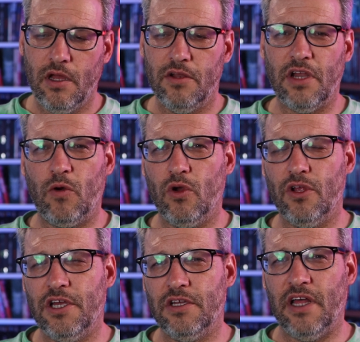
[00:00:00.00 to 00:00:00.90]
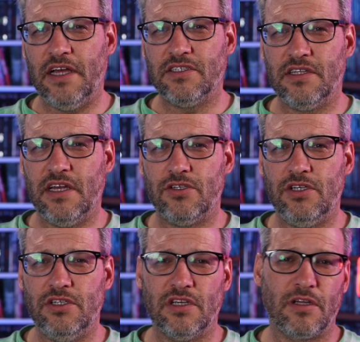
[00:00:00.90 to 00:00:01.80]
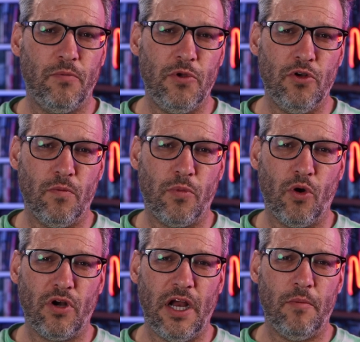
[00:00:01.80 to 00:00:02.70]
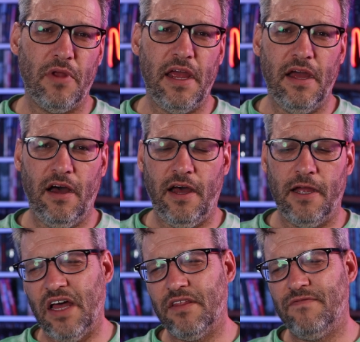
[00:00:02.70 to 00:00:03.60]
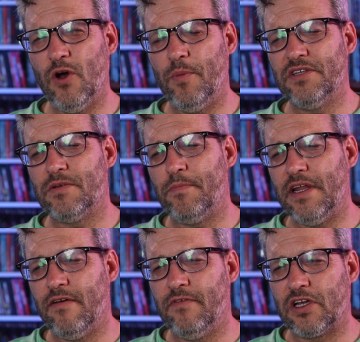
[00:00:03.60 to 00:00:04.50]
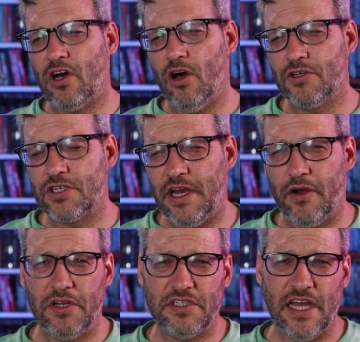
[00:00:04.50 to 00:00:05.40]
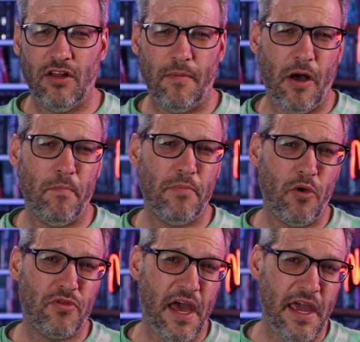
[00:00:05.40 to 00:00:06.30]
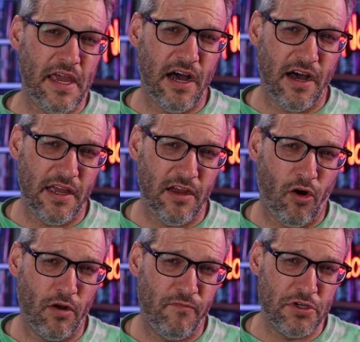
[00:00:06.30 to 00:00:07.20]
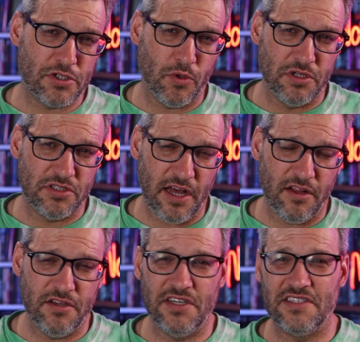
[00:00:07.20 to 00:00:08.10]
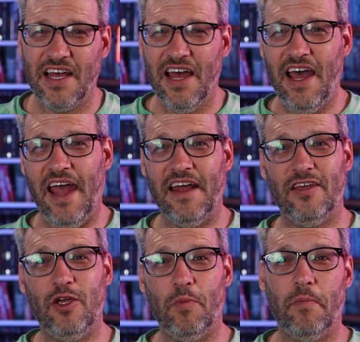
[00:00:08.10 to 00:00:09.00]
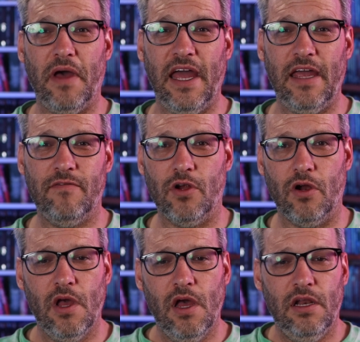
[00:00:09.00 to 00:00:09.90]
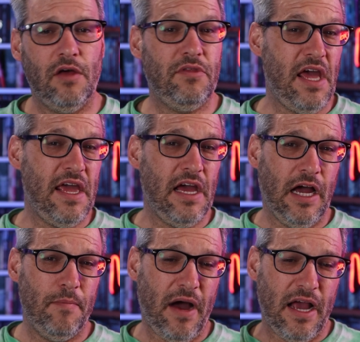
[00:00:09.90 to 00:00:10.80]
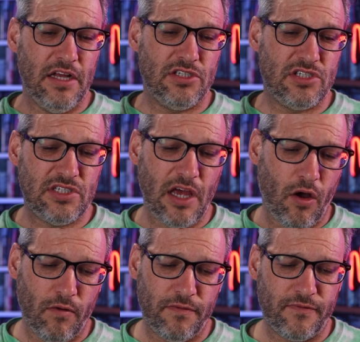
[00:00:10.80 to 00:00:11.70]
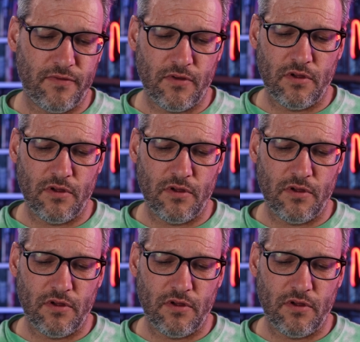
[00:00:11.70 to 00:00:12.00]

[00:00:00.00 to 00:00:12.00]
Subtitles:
not realizing that she's a computer-programmed AI. Now, the film is a bit of a cautionary tale about both AI, artificial intelligence, and human behavior. Now, the AI by itself